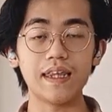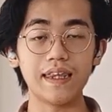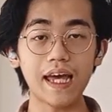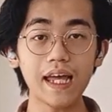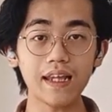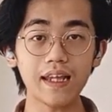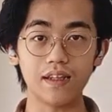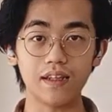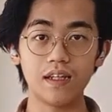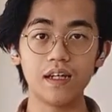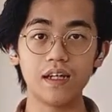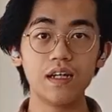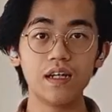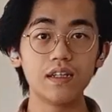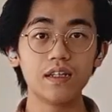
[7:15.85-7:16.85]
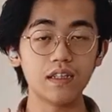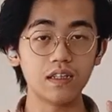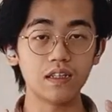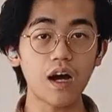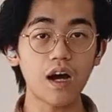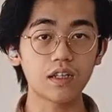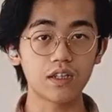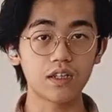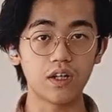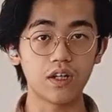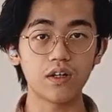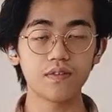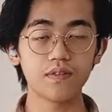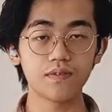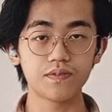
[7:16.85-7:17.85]
then the
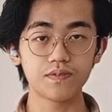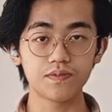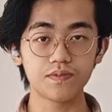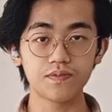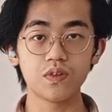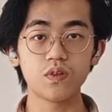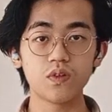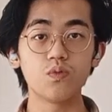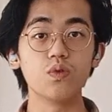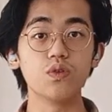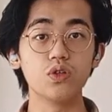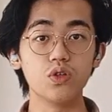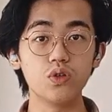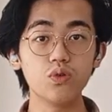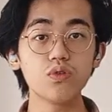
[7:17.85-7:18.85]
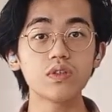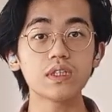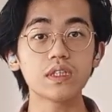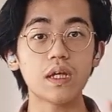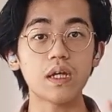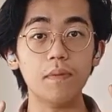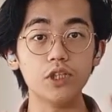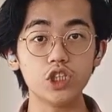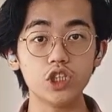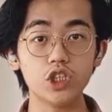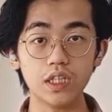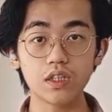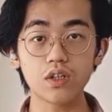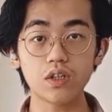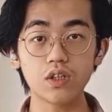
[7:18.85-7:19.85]
doctor will use a
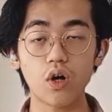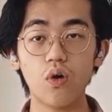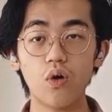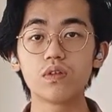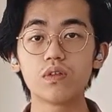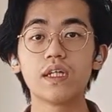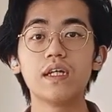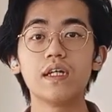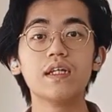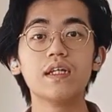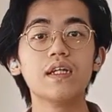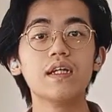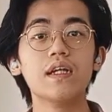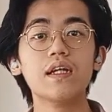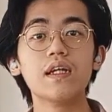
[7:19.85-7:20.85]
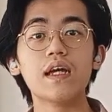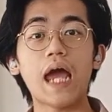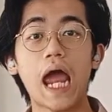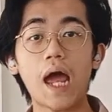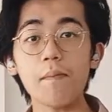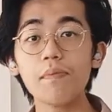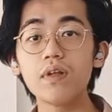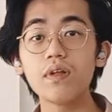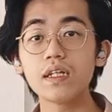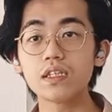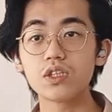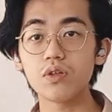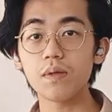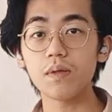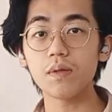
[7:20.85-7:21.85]
machine called
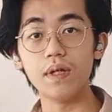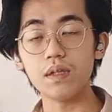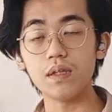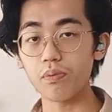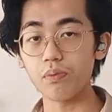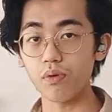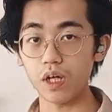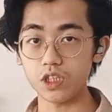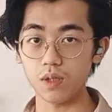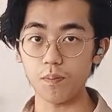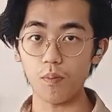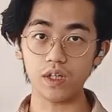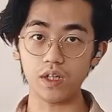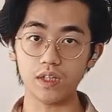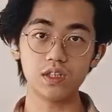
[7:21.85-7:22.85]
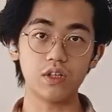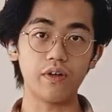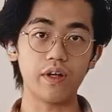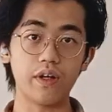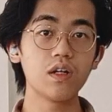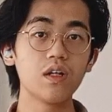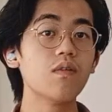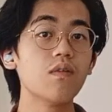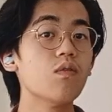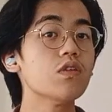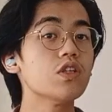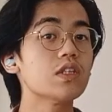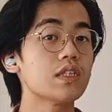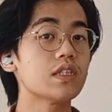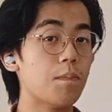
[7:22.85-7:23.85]
ambulatory blood pressure monitoring,
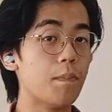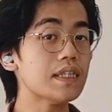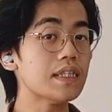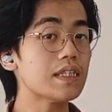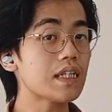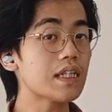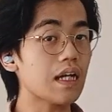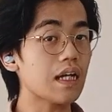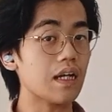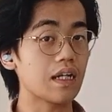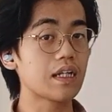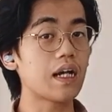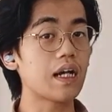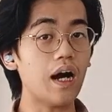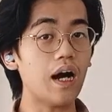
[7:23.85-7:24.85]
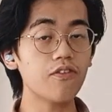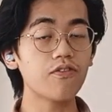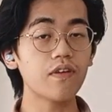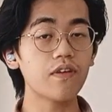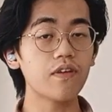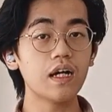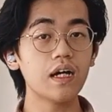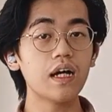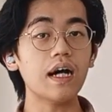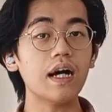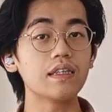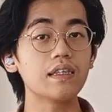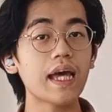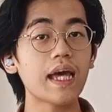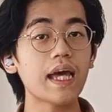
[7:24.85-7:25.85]
which is basically a cuff
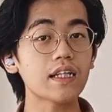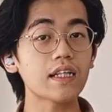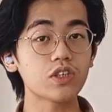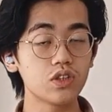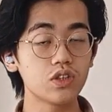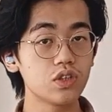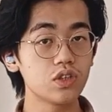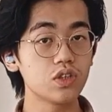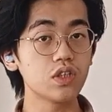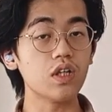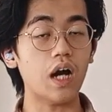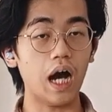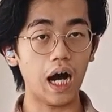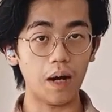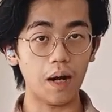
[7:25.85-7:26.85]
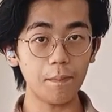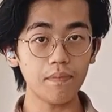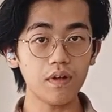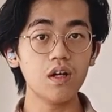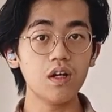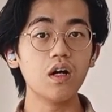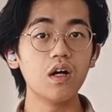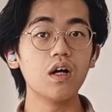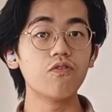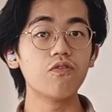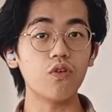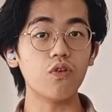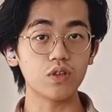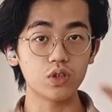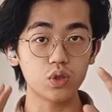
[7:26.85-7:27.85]
attached to your arm
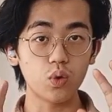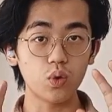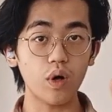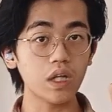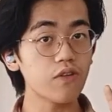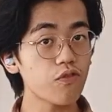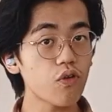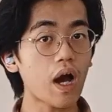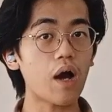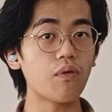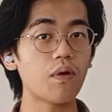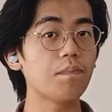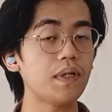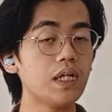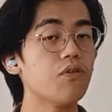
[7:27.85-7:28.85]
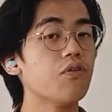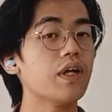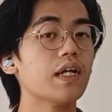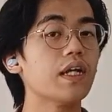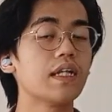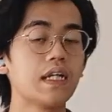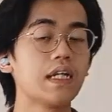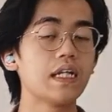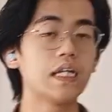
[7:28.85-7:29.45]
for a 24-hour period